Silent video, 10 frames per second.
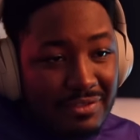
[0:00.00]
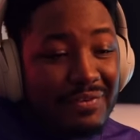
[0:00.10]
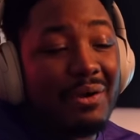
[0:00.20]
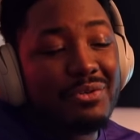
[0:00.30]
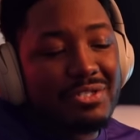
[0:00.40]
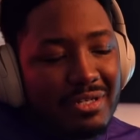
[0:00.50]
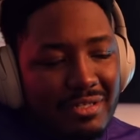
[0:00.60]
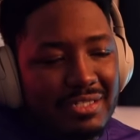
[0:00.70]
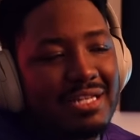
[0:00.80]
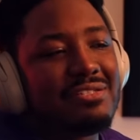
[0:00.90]
If I was
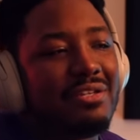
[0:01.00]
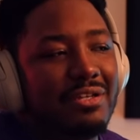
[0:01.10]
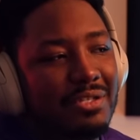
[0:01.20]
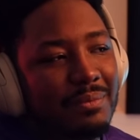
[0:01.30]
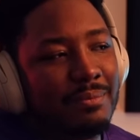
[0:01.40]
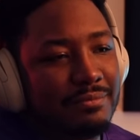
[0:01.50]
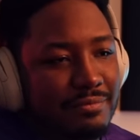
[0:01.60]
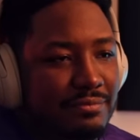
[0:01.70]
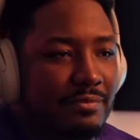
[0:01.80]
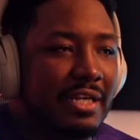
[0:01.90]
her and I saw
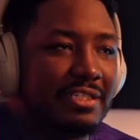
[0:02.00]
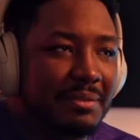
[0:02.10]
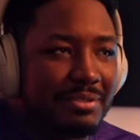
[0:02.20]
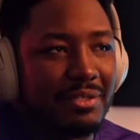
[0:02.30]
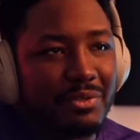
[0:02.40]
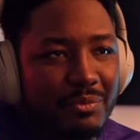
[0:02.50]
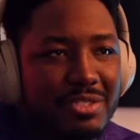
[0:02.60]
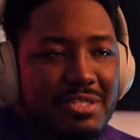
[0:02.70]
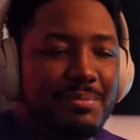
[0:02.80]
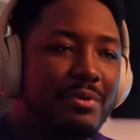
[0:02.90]
him right there playing with a
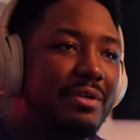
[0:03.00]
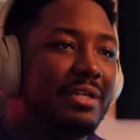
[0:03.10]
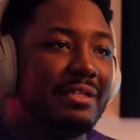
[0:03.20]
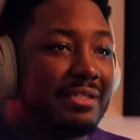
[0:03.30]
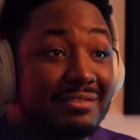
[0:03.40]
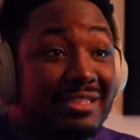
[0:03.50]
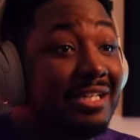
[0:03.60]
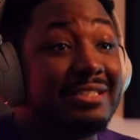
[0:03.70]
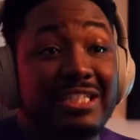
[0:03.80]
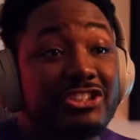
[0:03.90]
Ouija board,
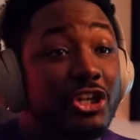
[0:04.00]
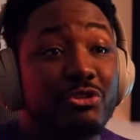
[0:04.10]
there's no